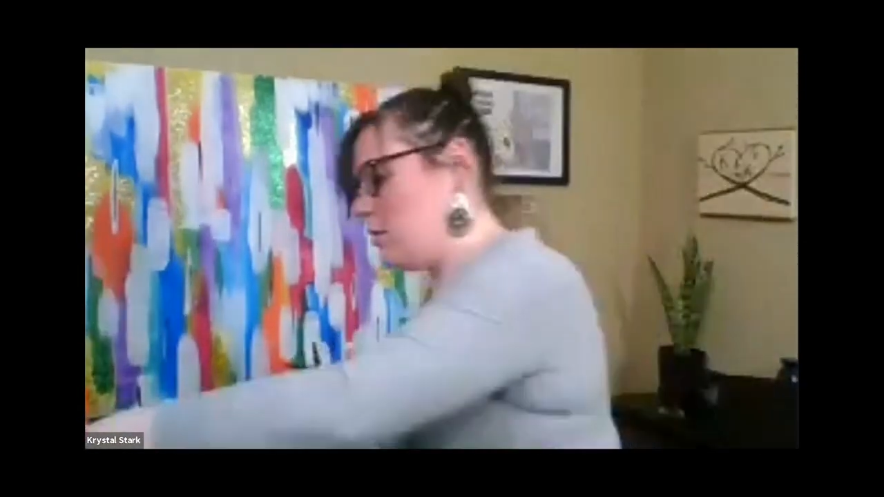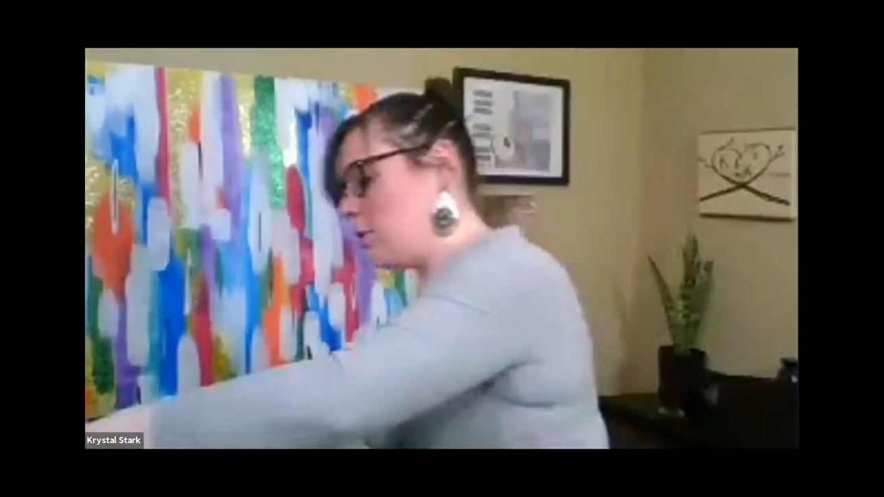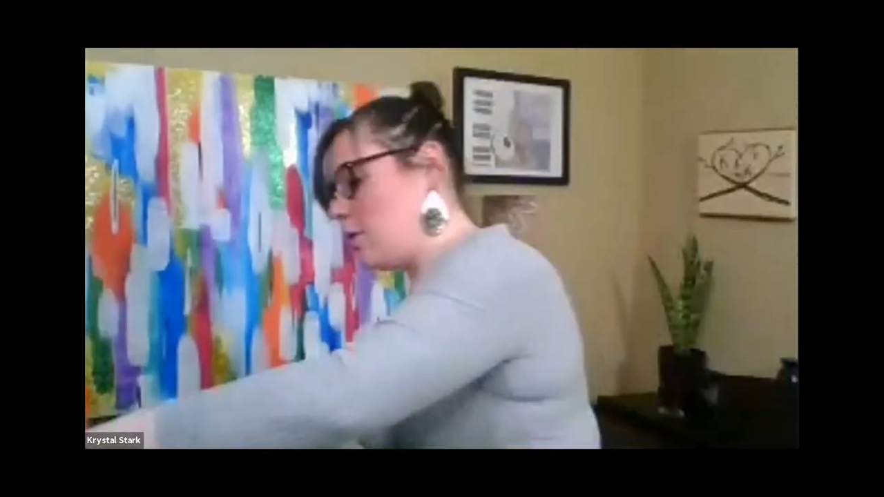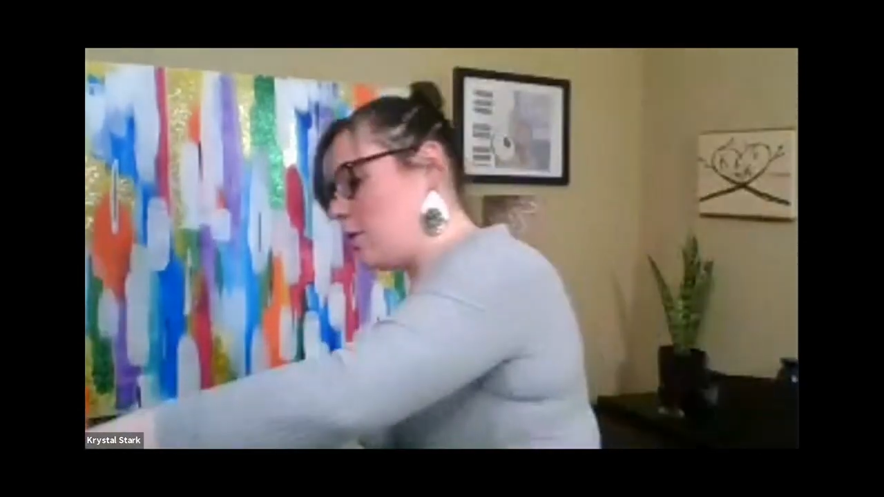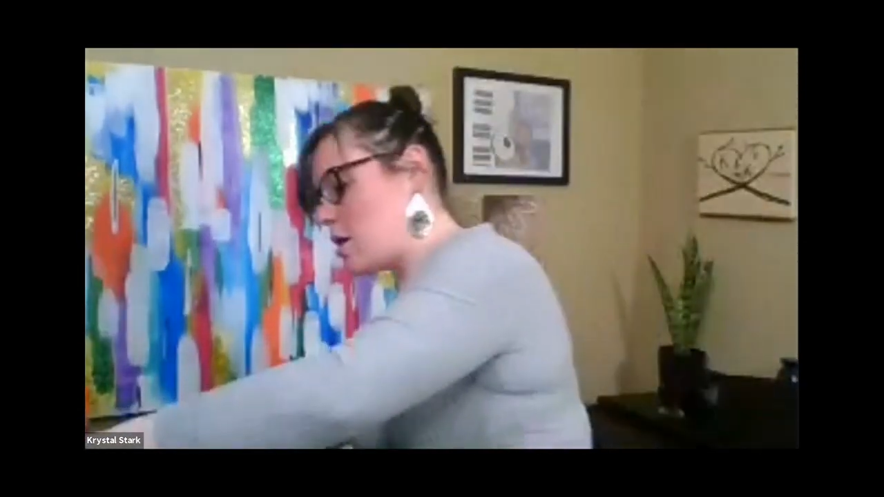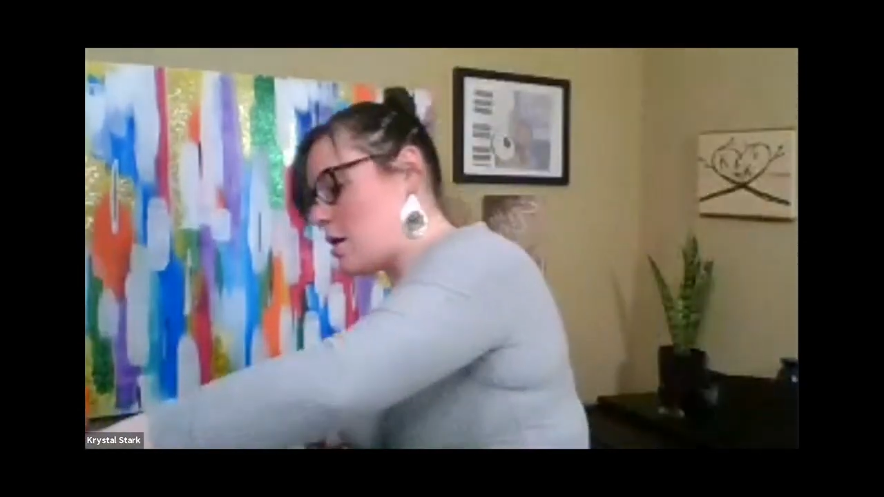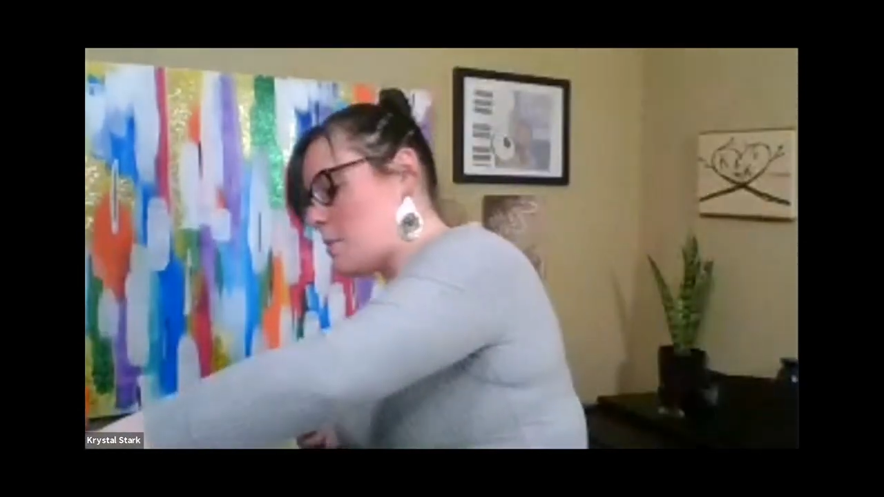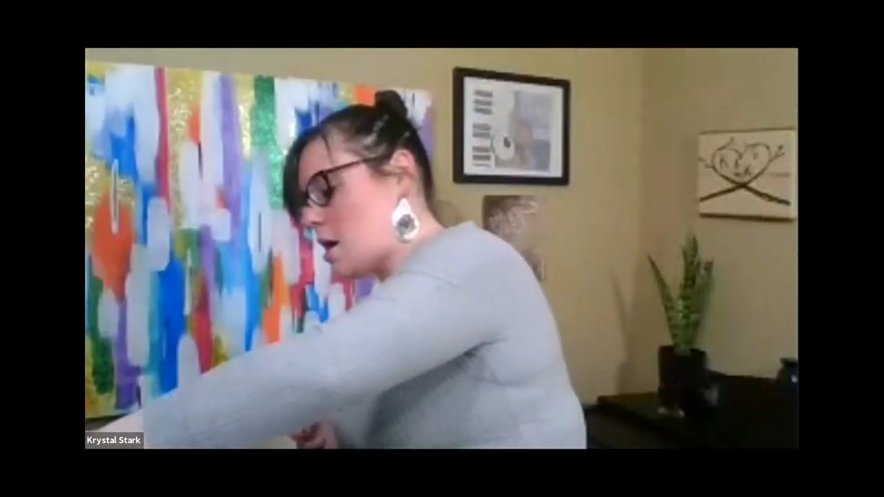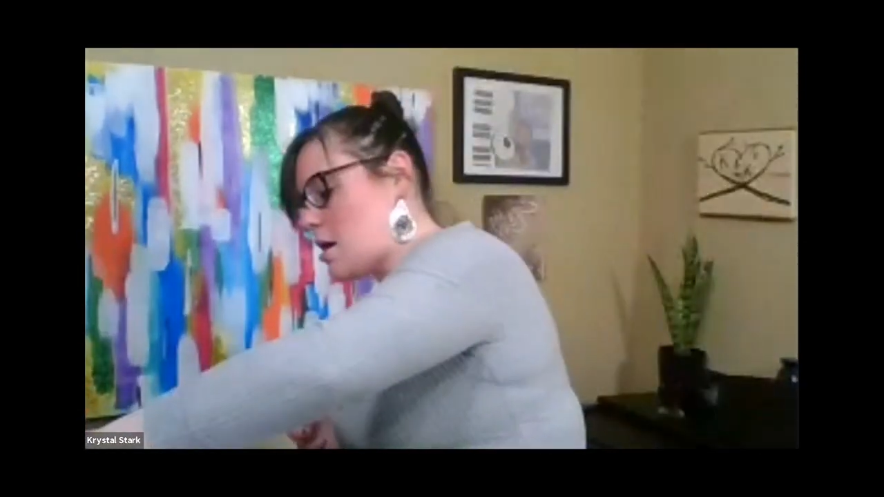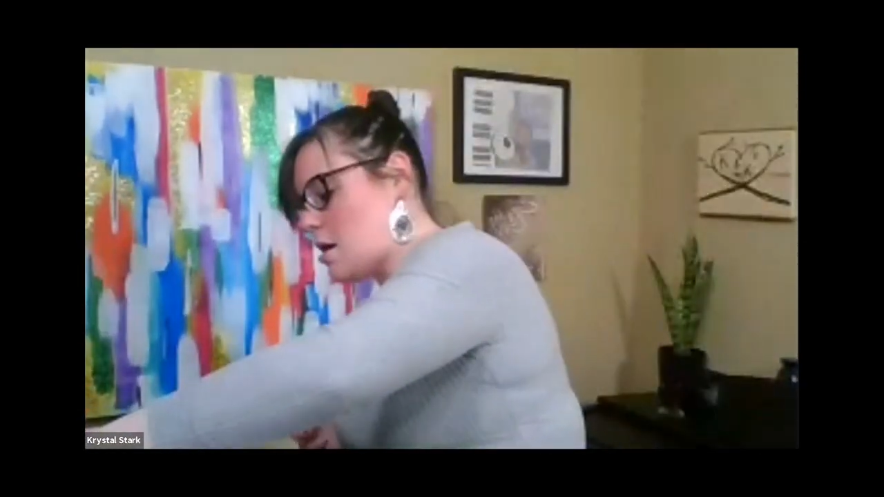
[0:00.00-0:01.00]
Now I'm going to work
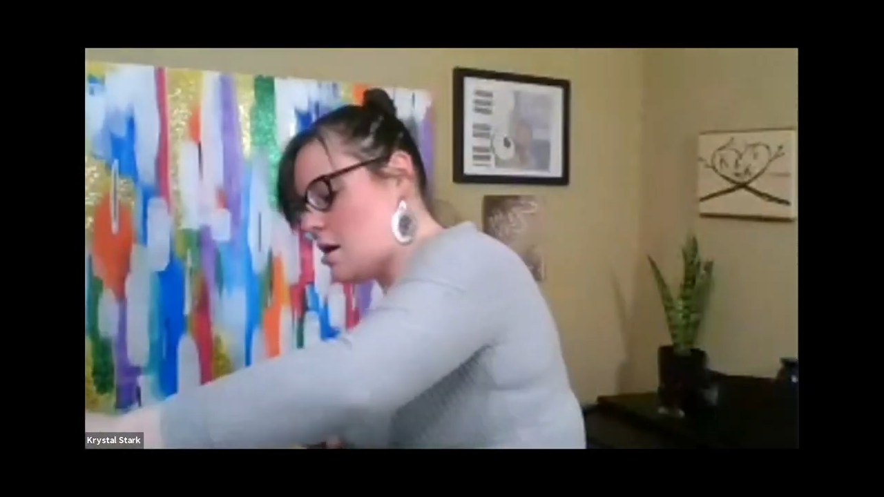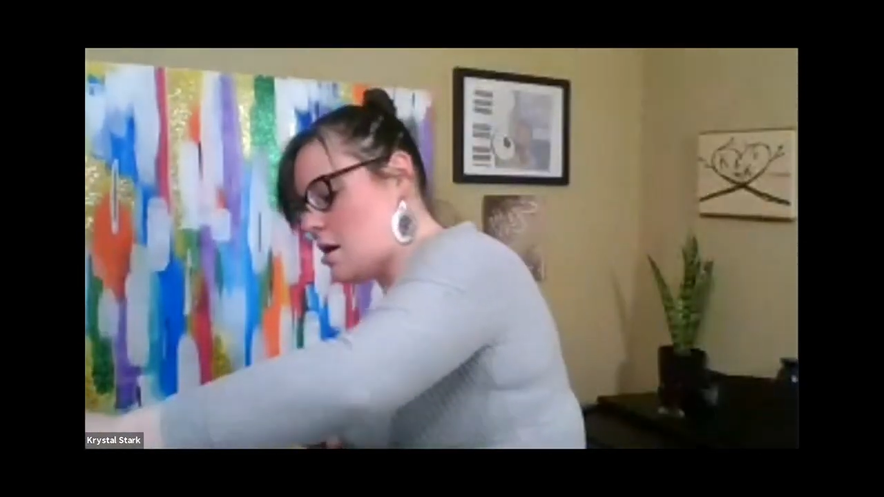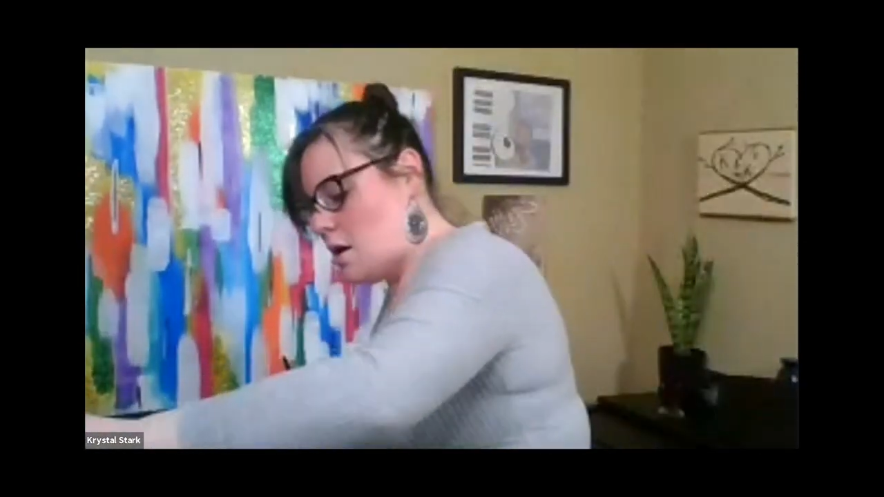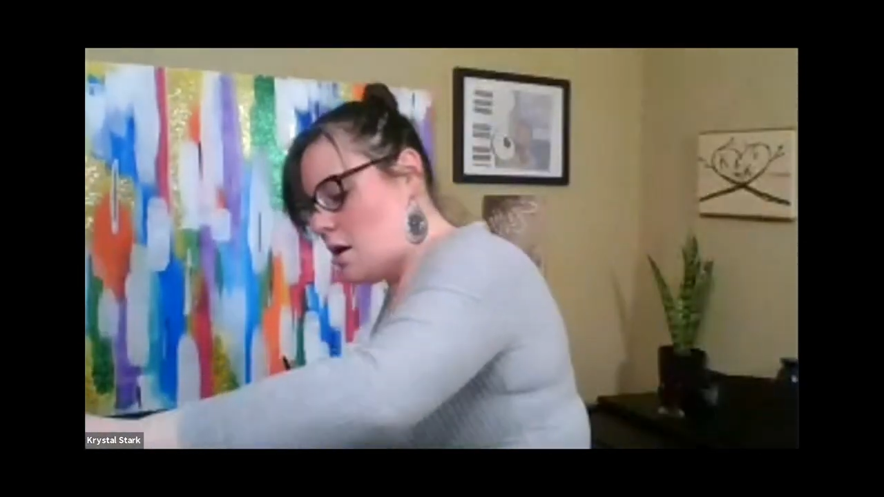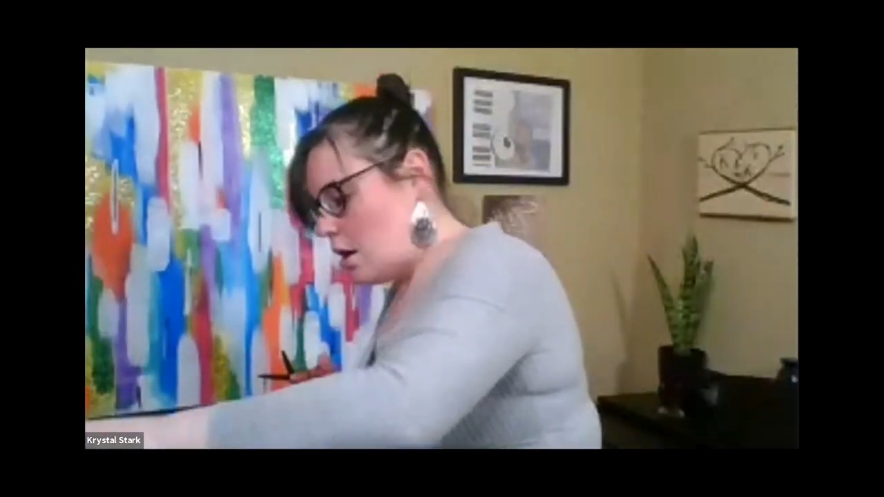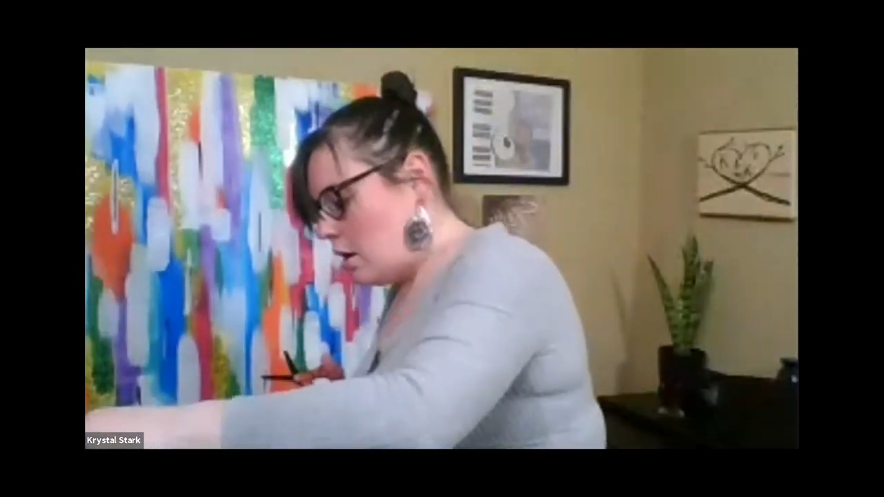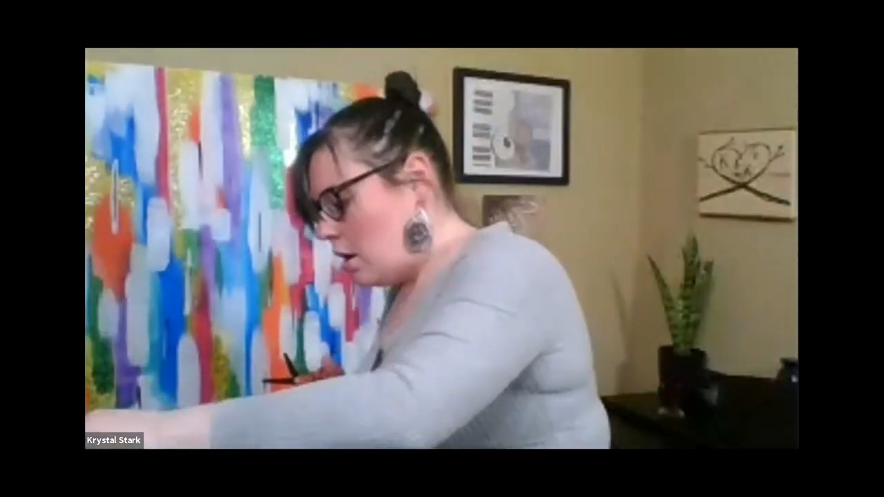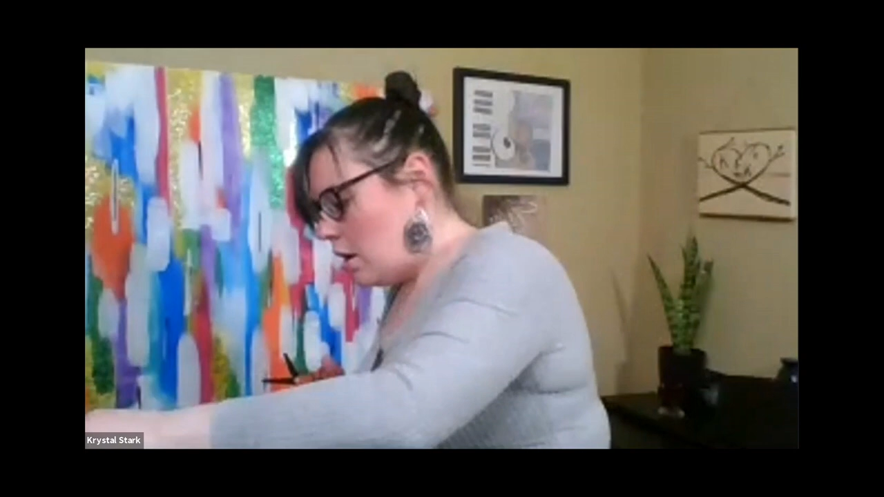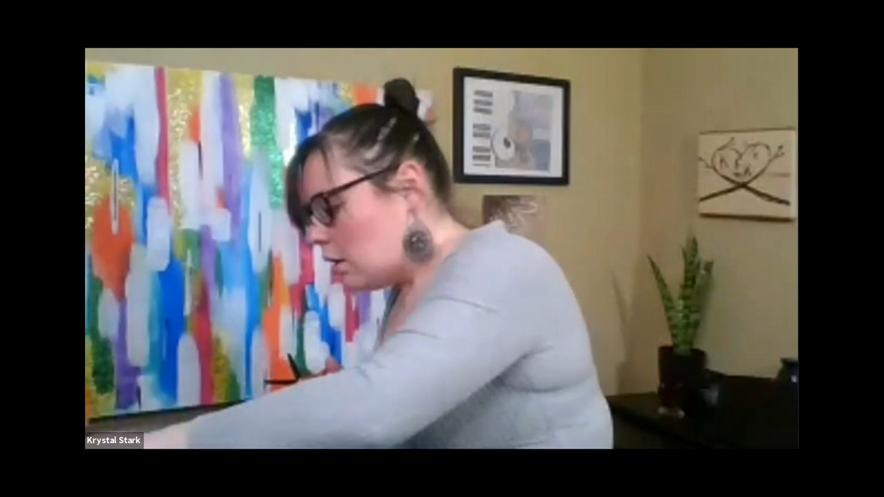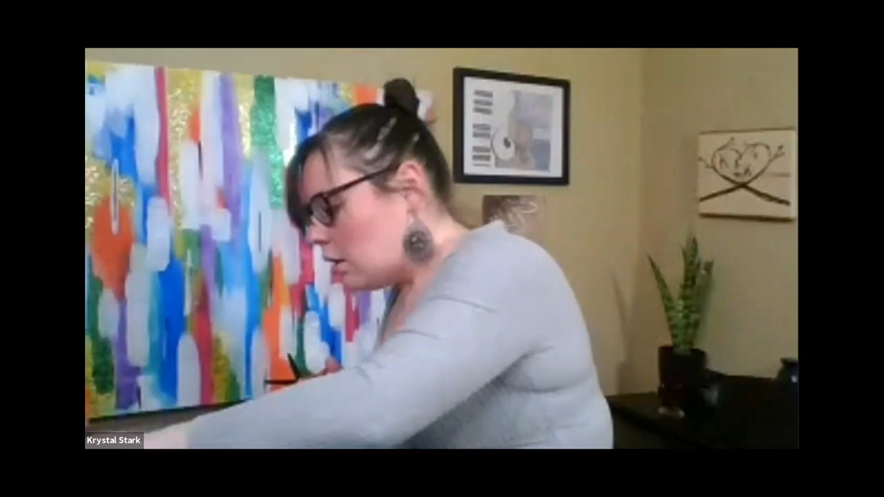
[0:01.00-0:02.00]
on my
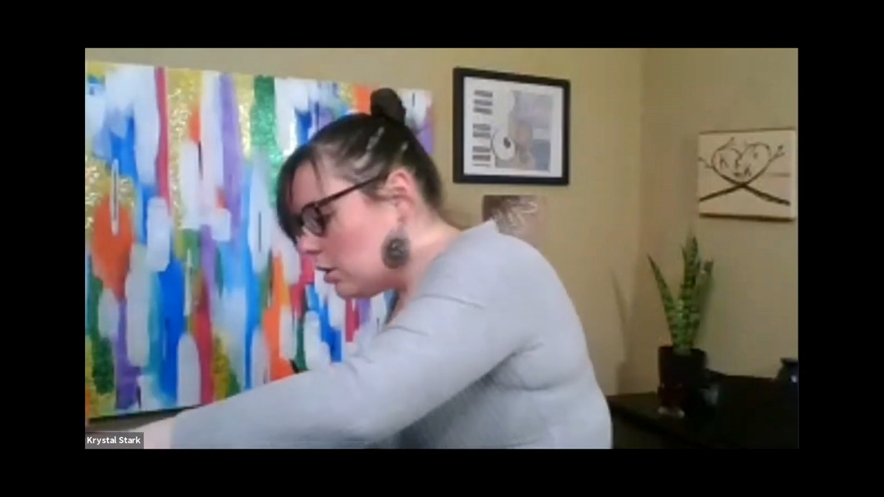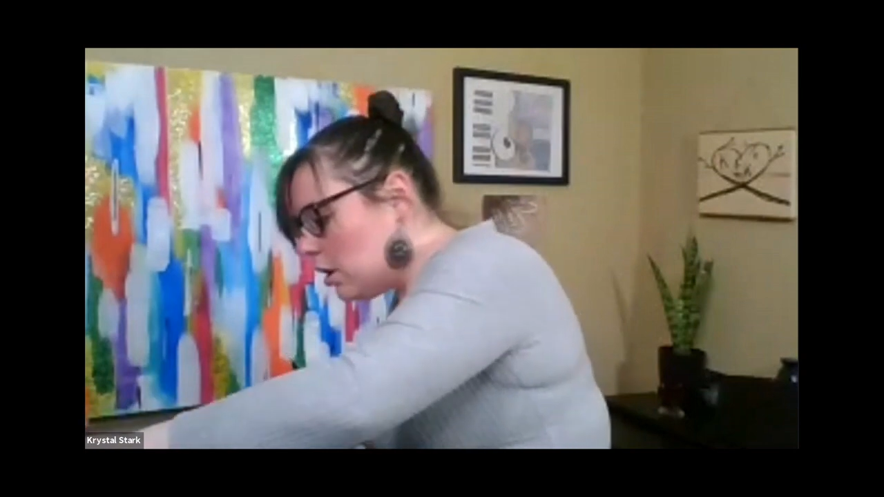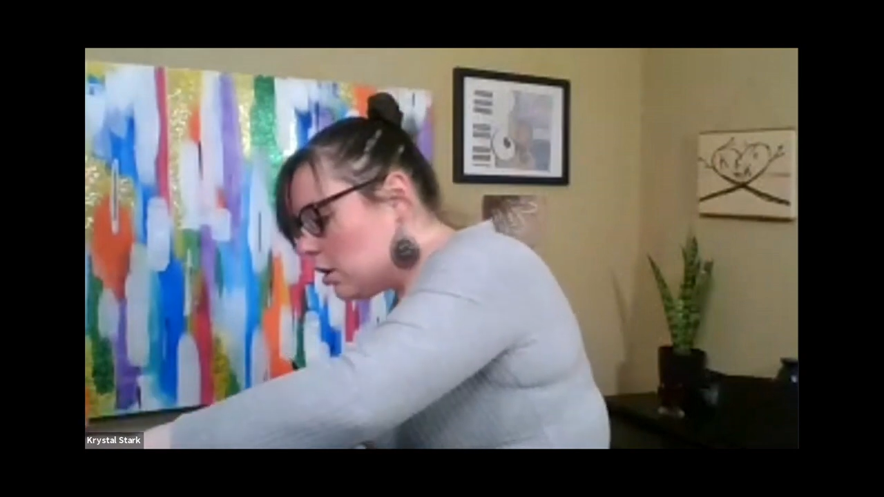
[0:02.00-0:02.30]
little